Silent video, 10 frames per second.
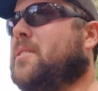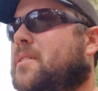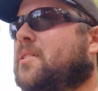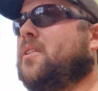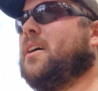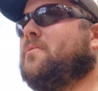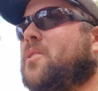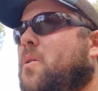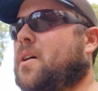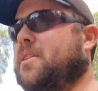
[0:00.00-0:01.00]
me that I have
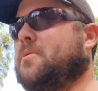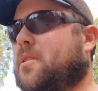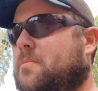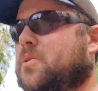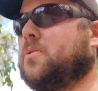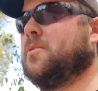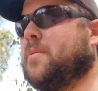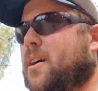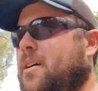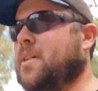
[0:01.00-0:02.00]
no idea what I'm talking
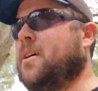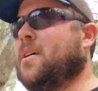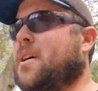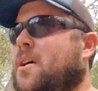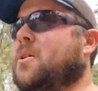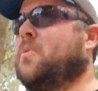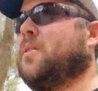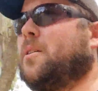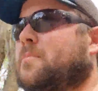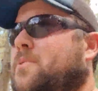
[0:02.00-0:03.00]
about
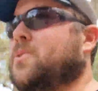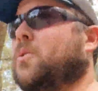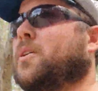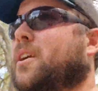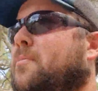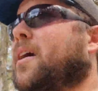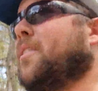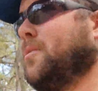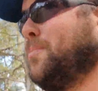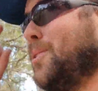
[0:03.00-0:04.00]
when I'm talking
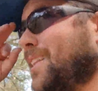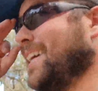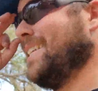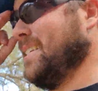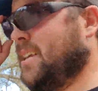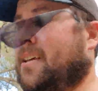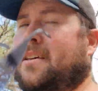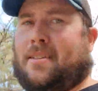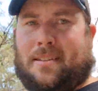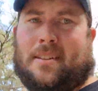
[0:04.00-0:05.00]
about the police.
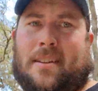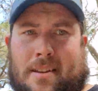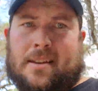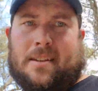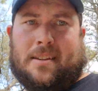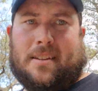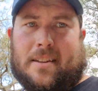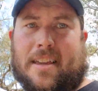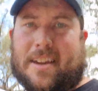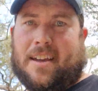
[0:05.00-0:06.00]

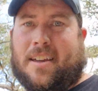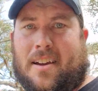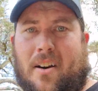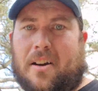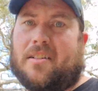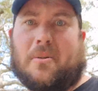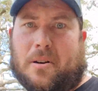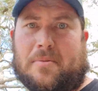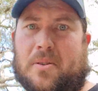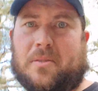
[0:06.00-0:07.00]
Yeah, I don't know
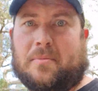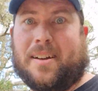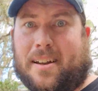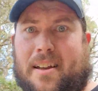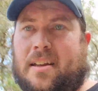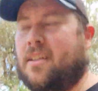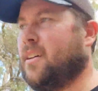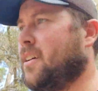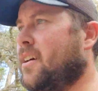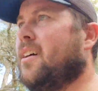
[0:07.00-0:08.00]
what I'm talking about, eh?
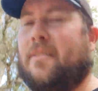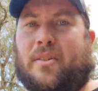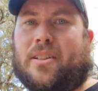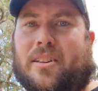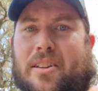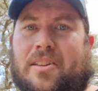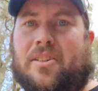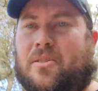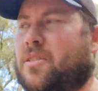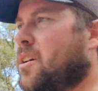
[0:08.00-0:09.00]
If only you
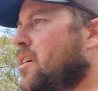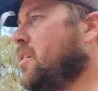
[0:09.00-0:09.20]
knew.